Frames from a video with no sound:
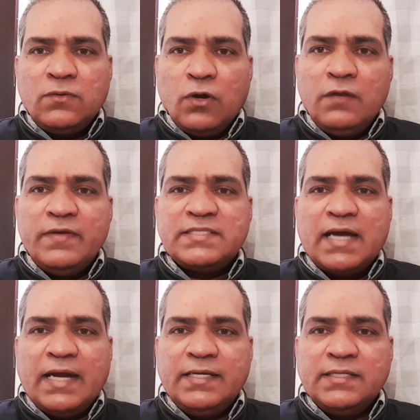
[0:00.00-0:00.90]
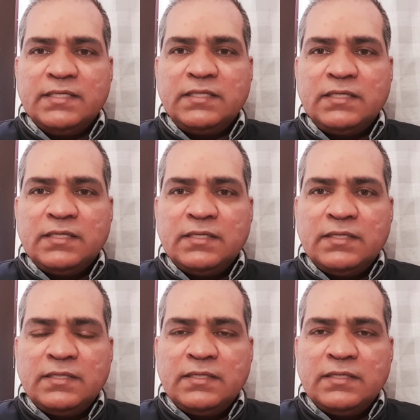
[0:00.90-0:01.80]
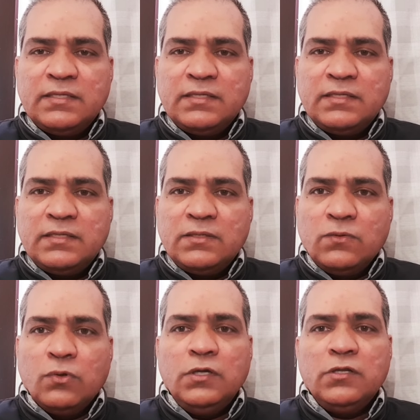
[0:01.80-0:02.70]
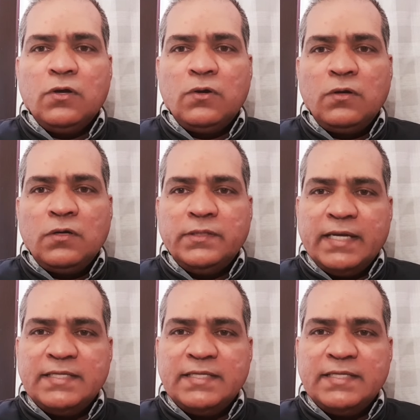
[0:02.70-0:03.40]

always under the old law that